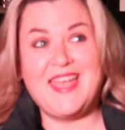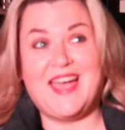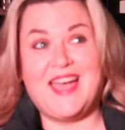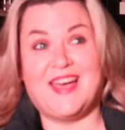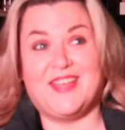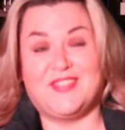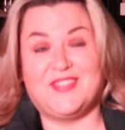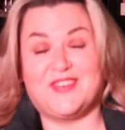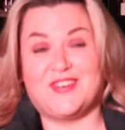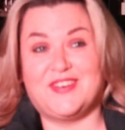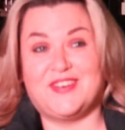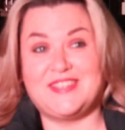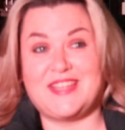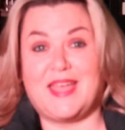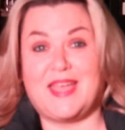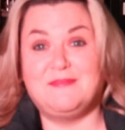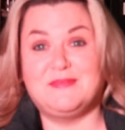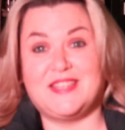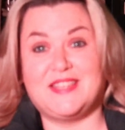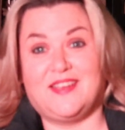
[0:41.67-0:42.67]
and there are
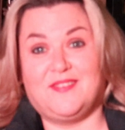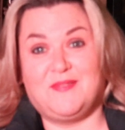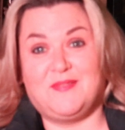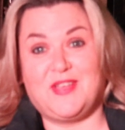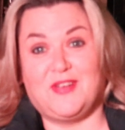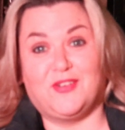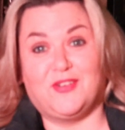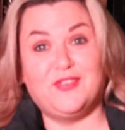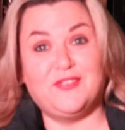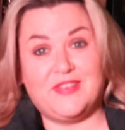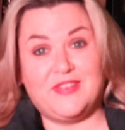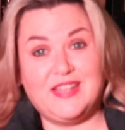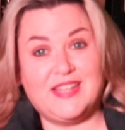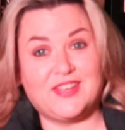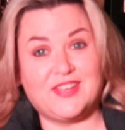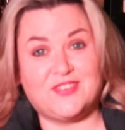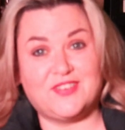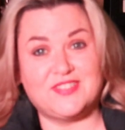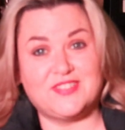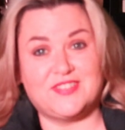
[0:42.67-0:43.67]
times that we all feel
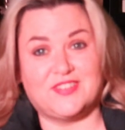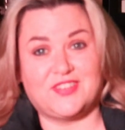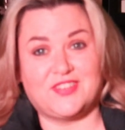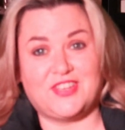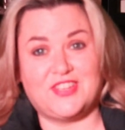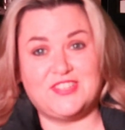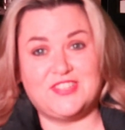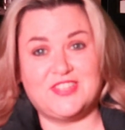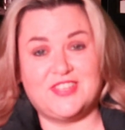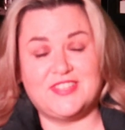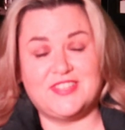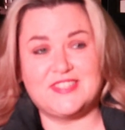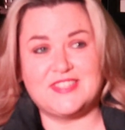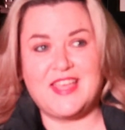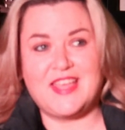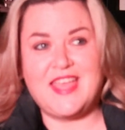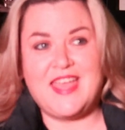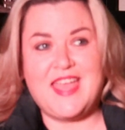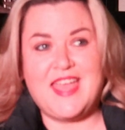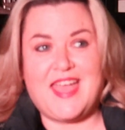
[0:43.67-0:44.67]
that God's not good to us,
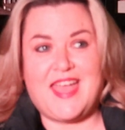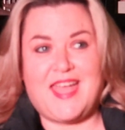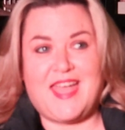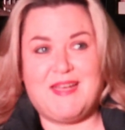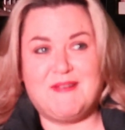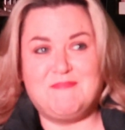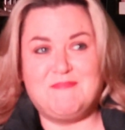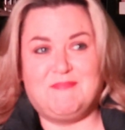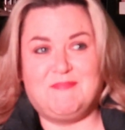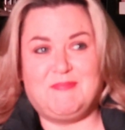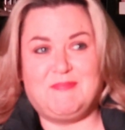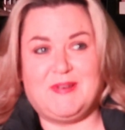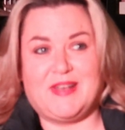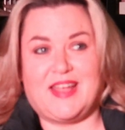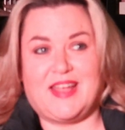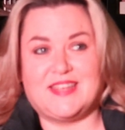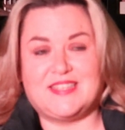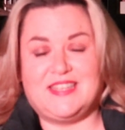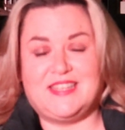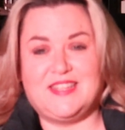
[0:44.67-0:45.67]

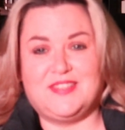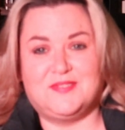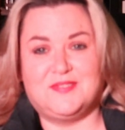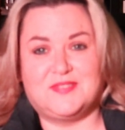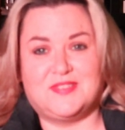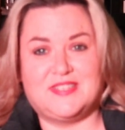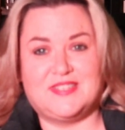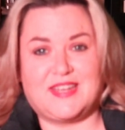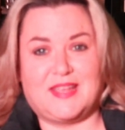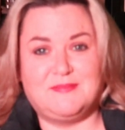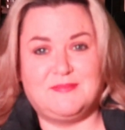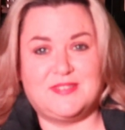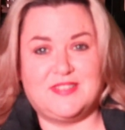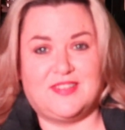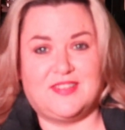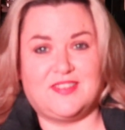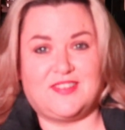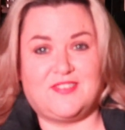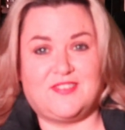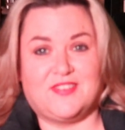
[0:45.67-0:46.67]
but actually those are the times
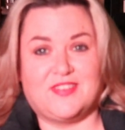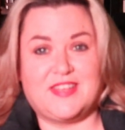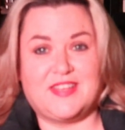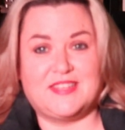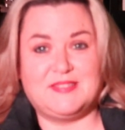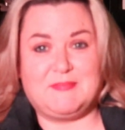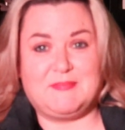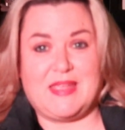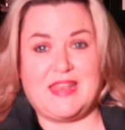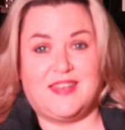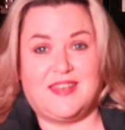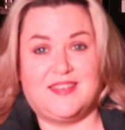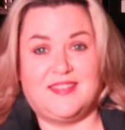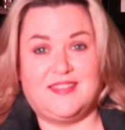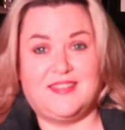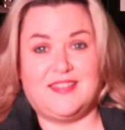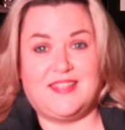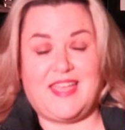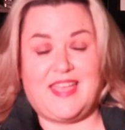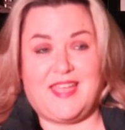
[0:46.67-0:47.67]
that God has been
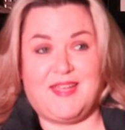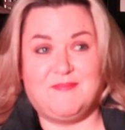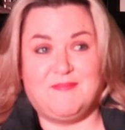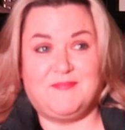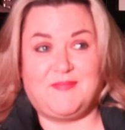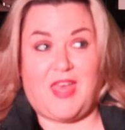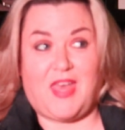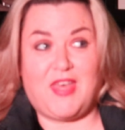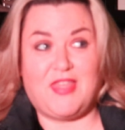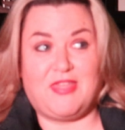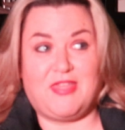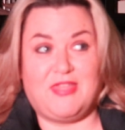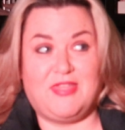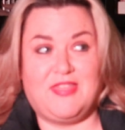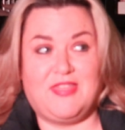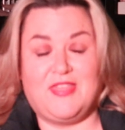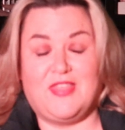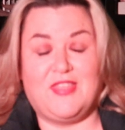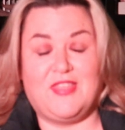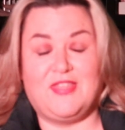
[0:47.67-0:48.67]

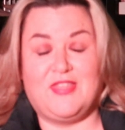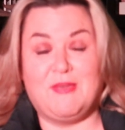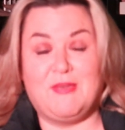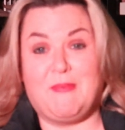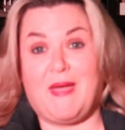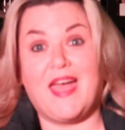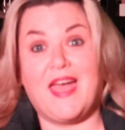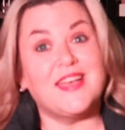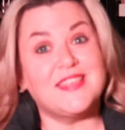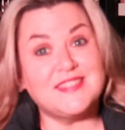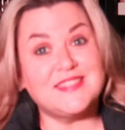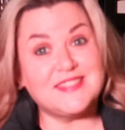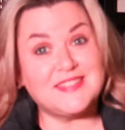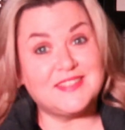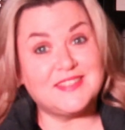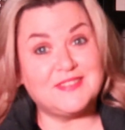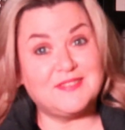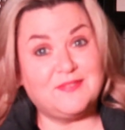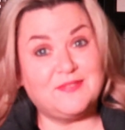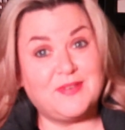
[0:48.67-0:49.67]
the
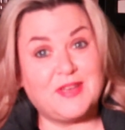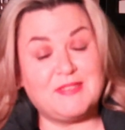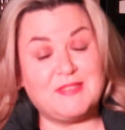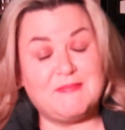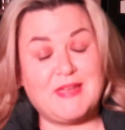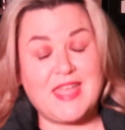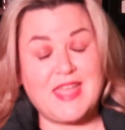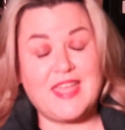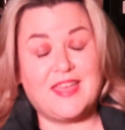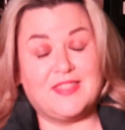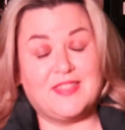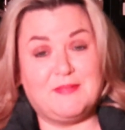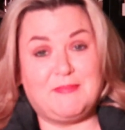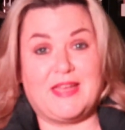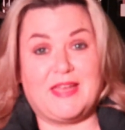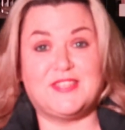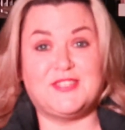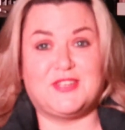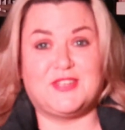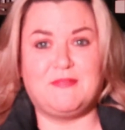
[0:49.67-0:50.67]
best with me and the
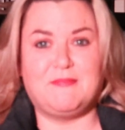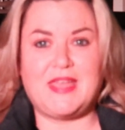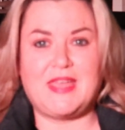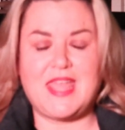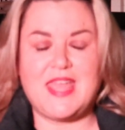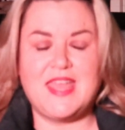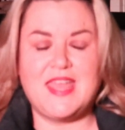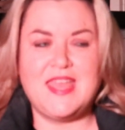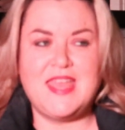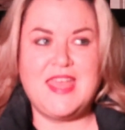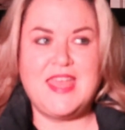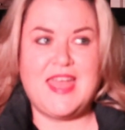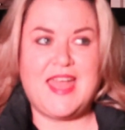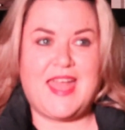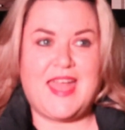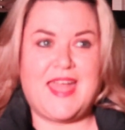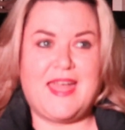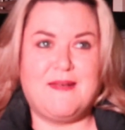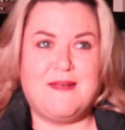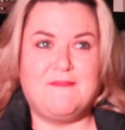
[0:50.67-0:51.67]
best to me.
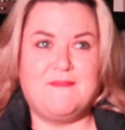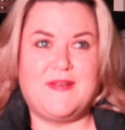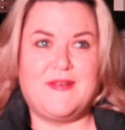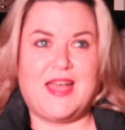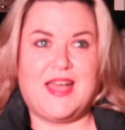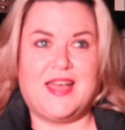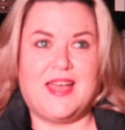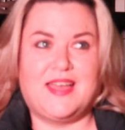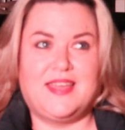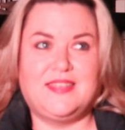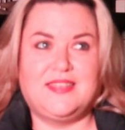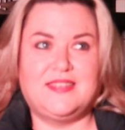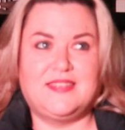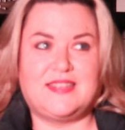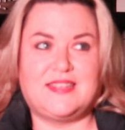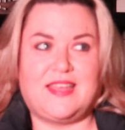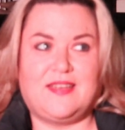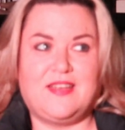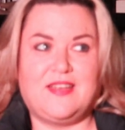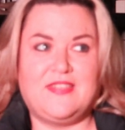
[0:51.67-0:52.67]

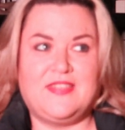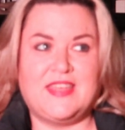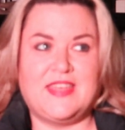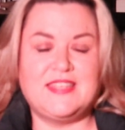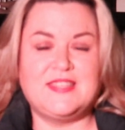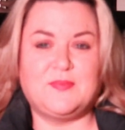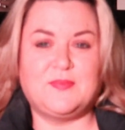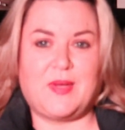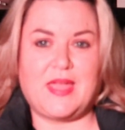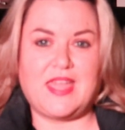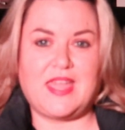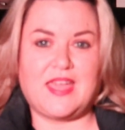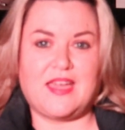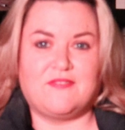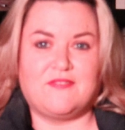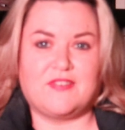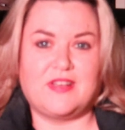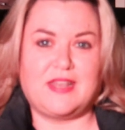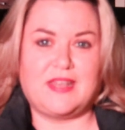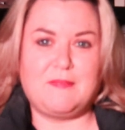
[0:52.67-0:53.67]
And this week
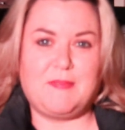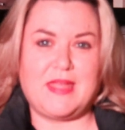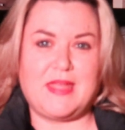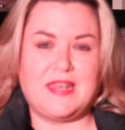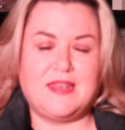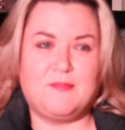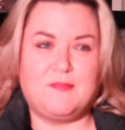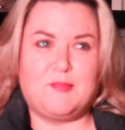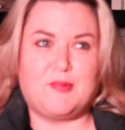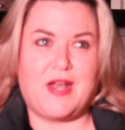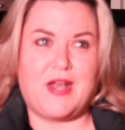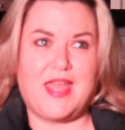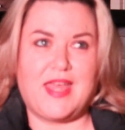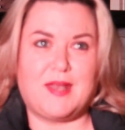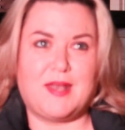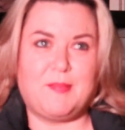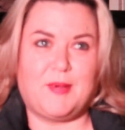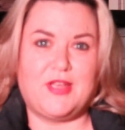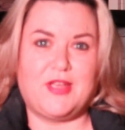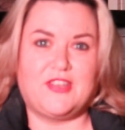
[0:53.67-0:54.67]
I've really been
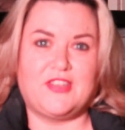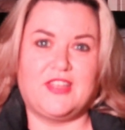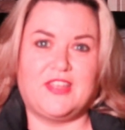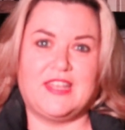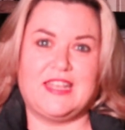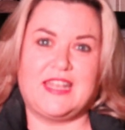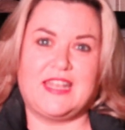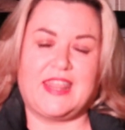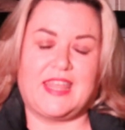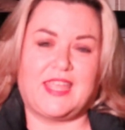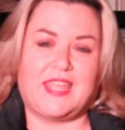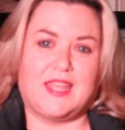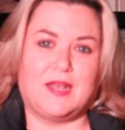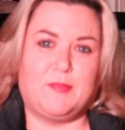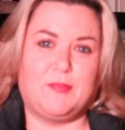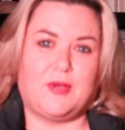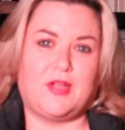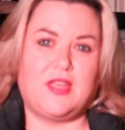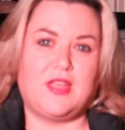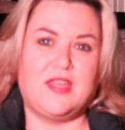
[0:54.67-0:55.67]
praying about it and thinking
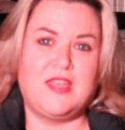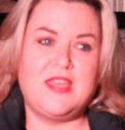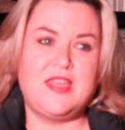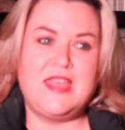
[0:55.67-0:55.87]
about